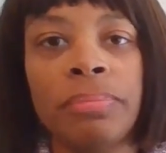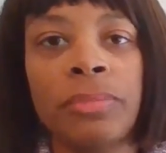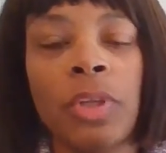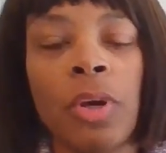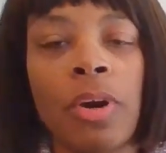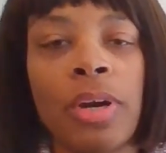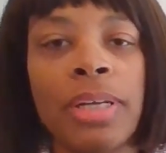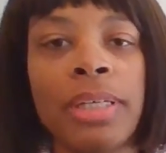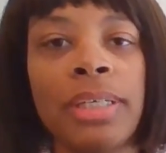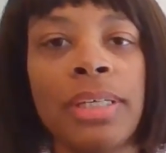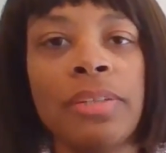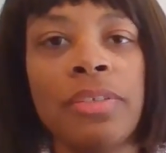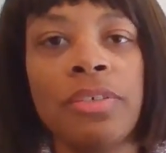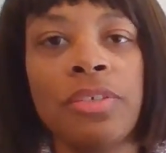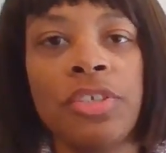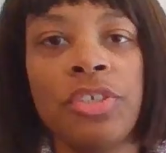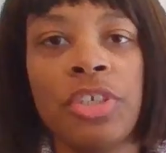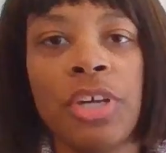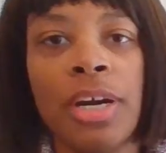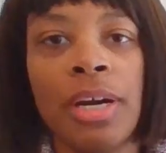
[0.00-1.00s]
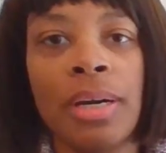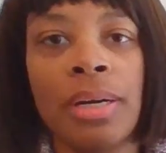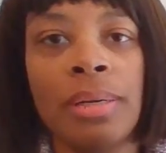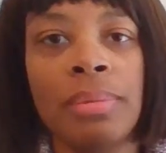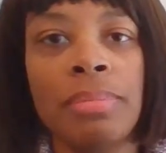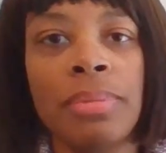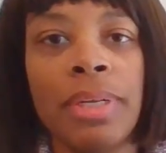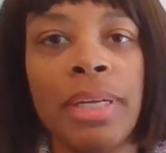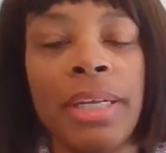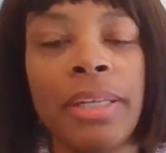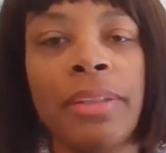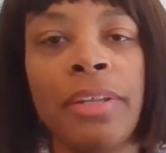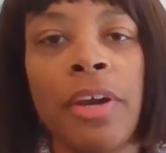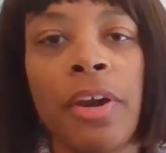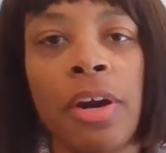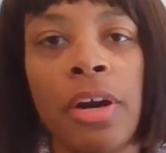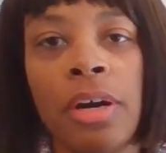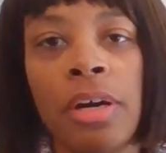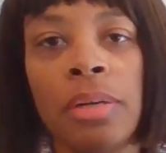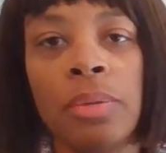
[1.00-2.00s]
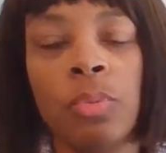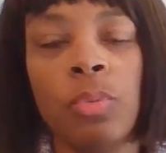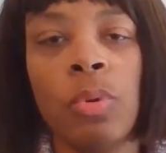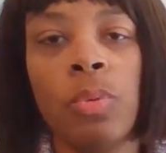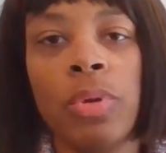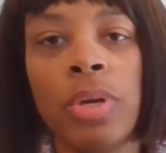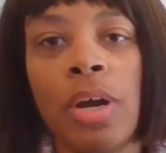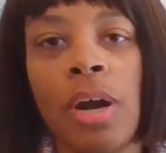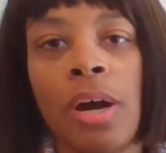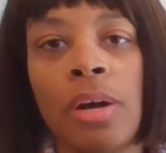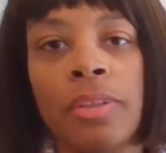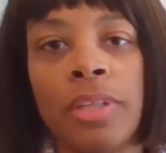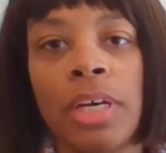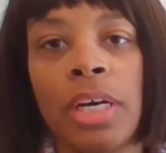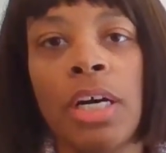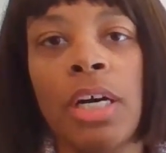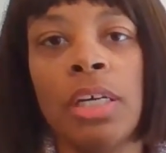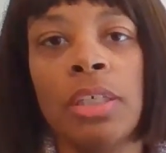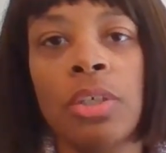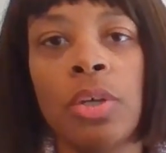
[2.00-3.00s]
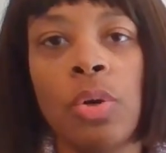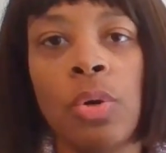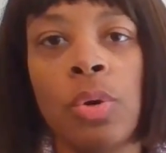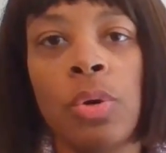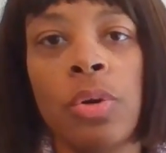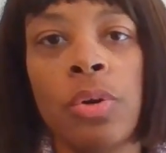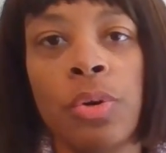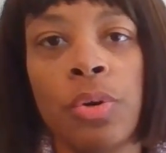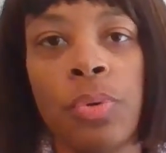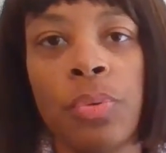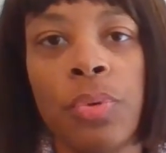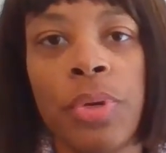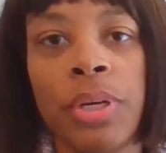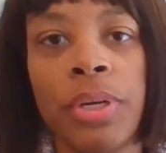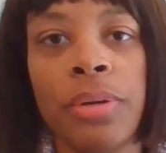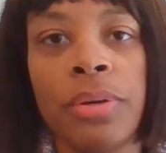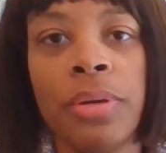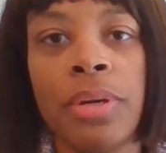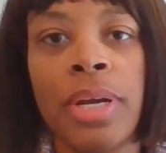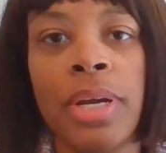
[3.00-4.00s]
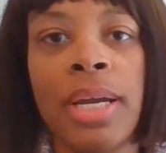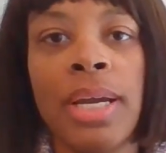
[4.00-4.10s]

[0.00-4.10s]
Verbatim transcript: or another job in their on what we call the encore career.